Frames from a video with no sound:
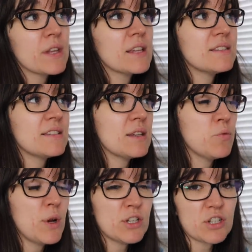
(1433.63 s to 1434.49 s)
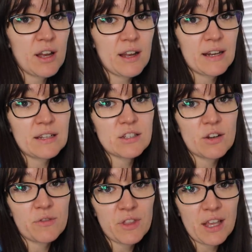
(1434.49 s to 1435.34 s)
and see which kind
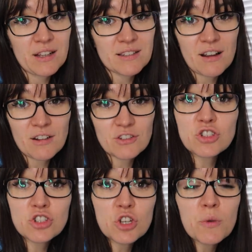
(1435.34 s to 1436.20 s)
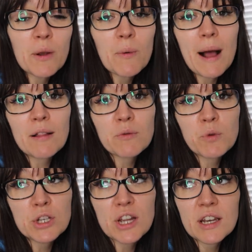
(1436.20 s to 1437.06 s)
of things are doing well,
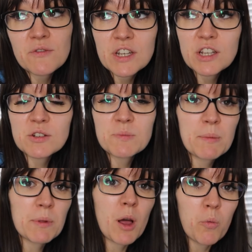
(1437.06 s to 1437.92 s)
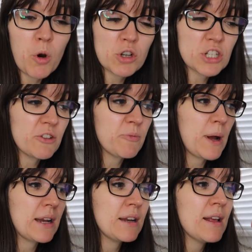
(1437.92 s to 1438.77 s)
which kind of videos people are watching of
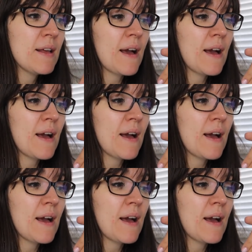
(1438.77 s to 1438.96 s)
mine.